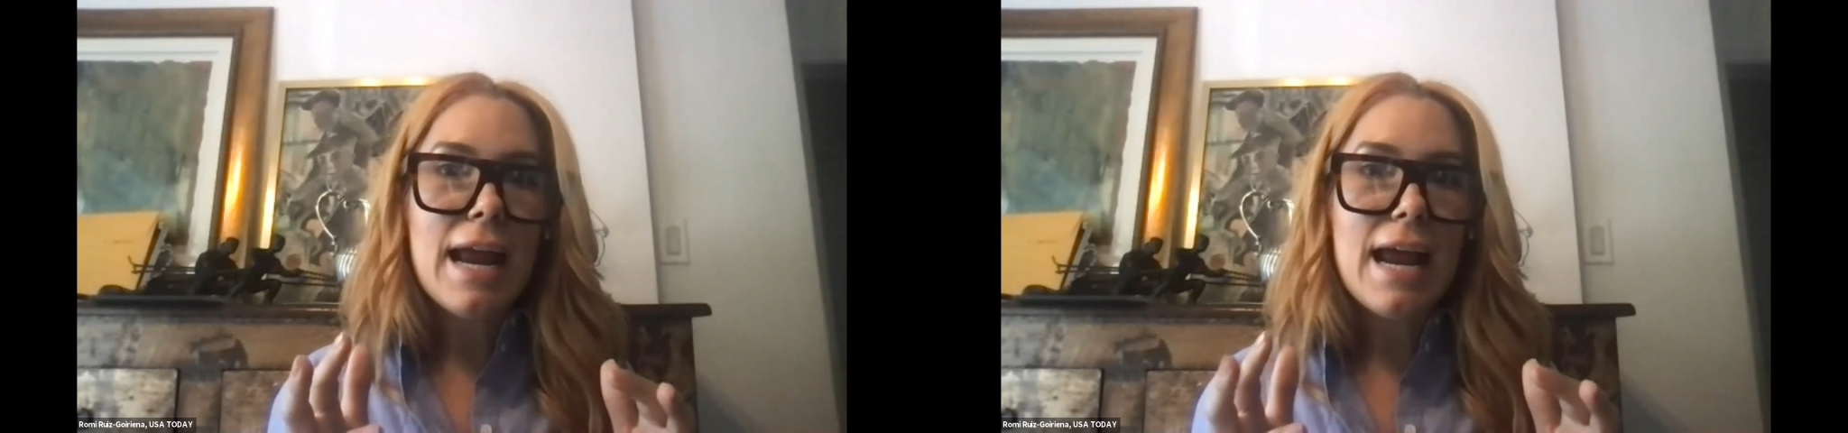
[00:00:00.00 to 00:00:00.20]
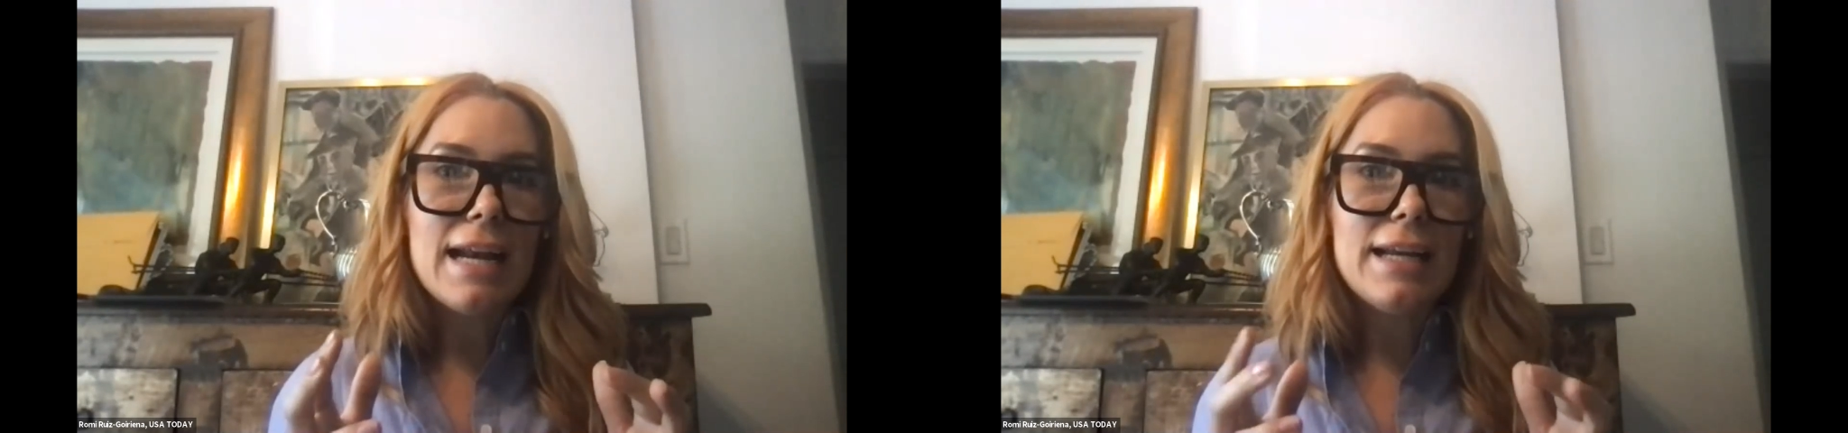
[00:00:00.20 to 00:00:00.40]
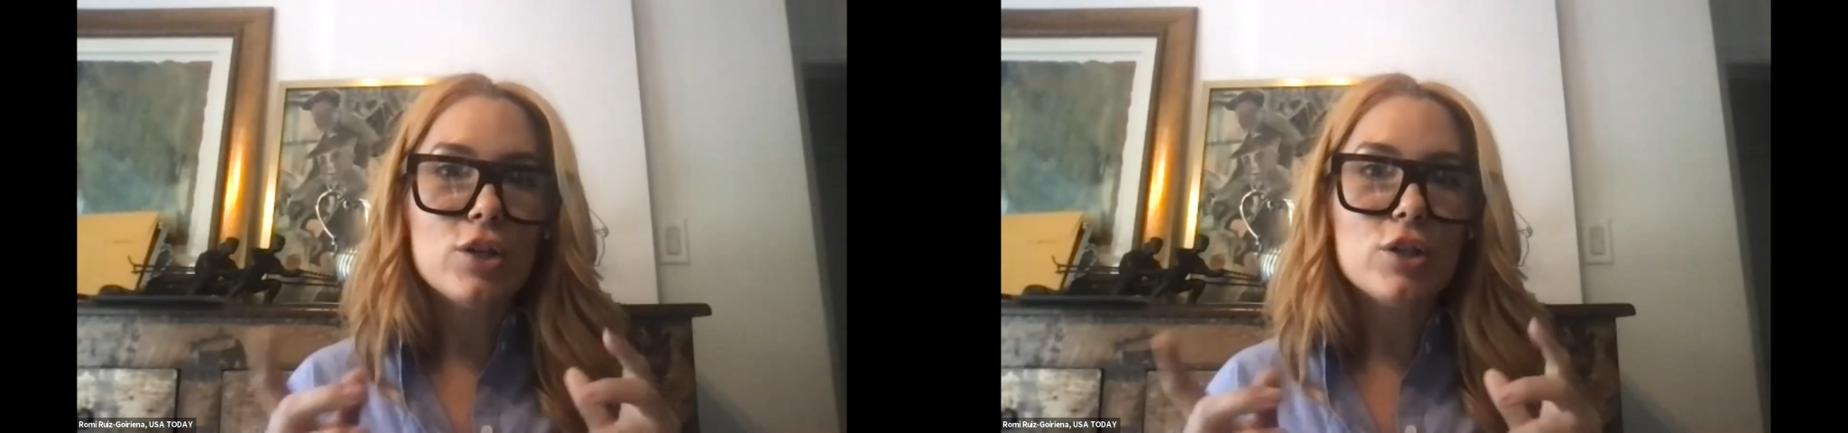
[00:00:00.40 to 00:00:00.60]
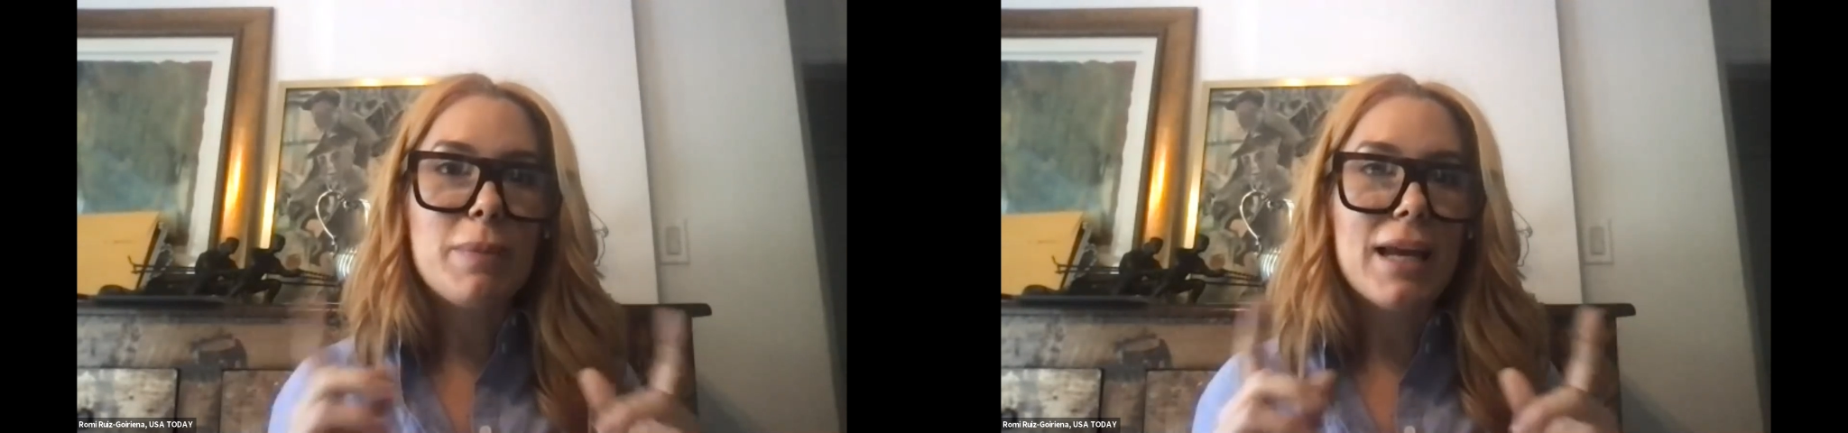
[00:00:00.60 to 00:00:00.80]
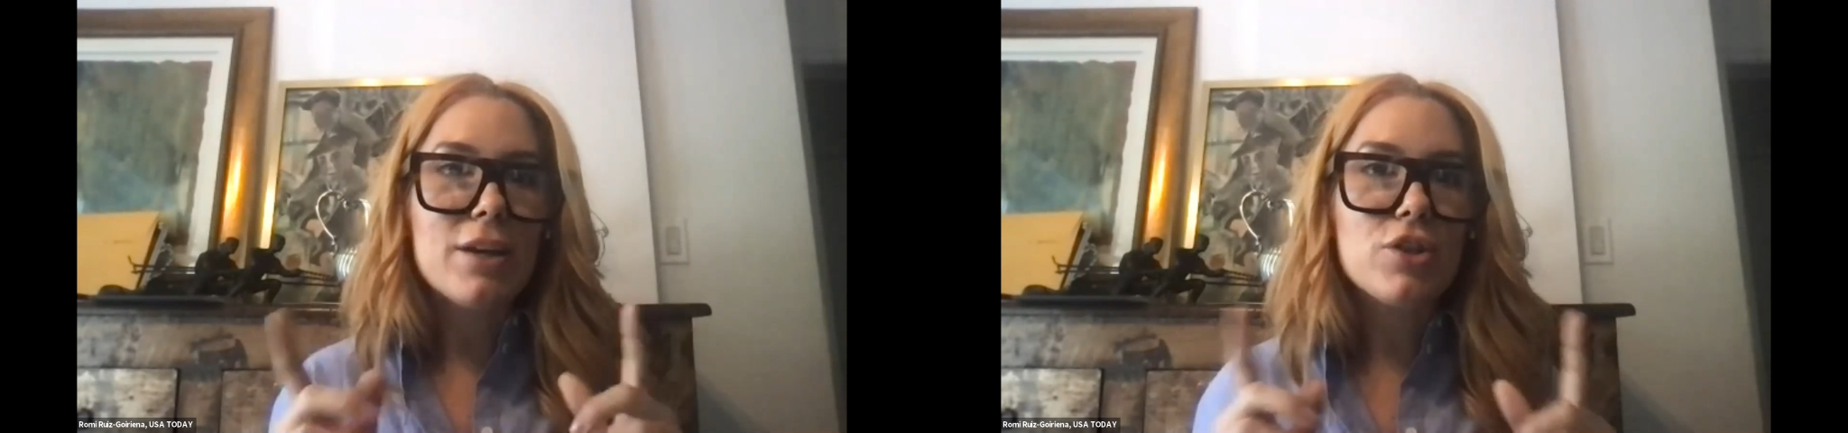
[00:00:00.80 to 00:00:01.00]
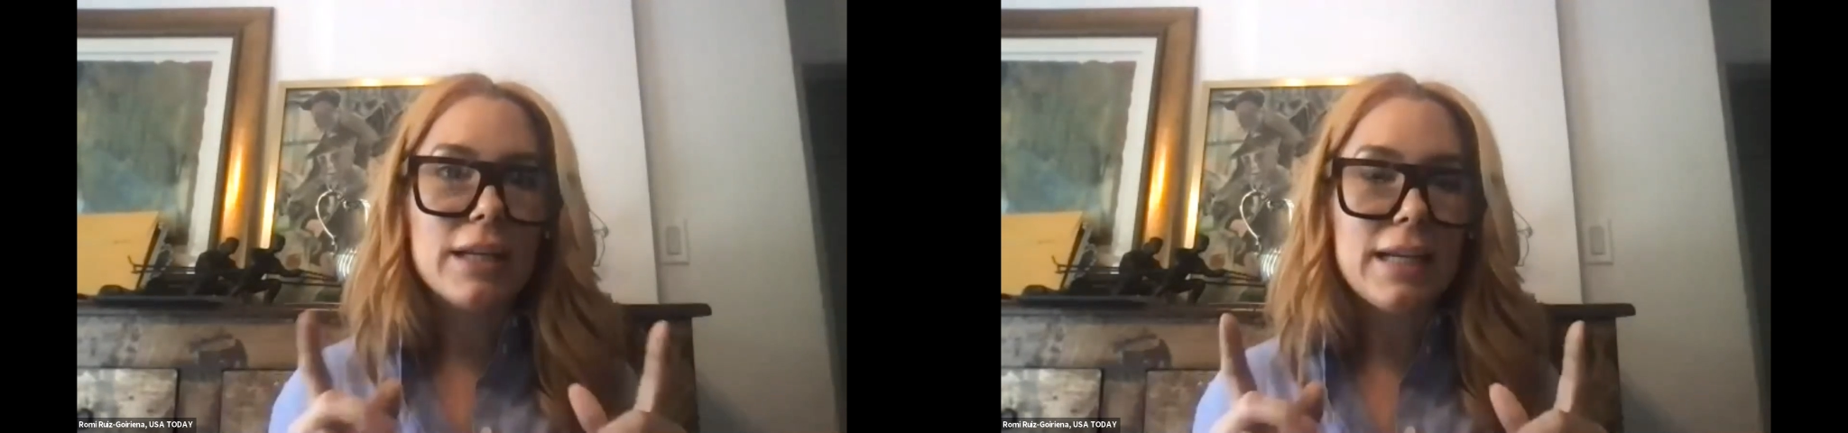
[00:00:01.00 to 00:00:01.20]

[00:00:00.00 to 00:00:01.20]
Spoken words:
and hear Spanish and